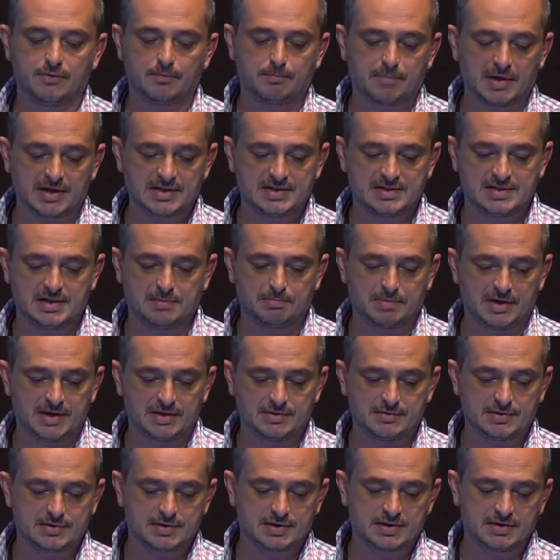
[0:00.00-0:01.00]
participates
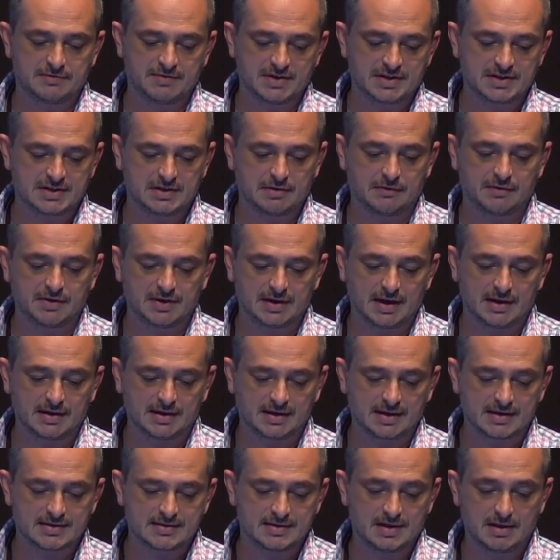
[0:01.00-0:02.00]
to the diversity of
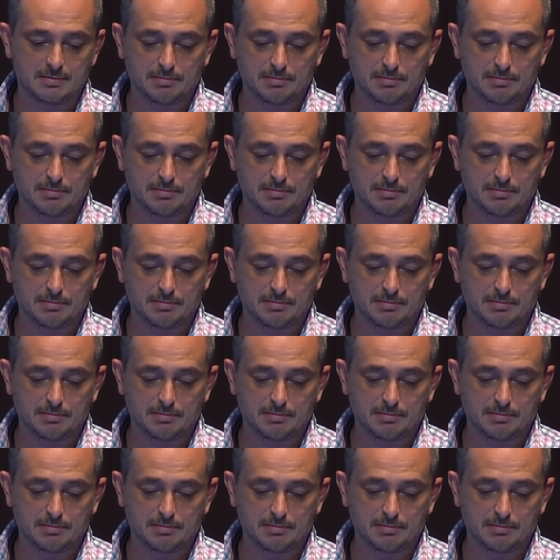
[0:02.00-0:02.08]
NK cell.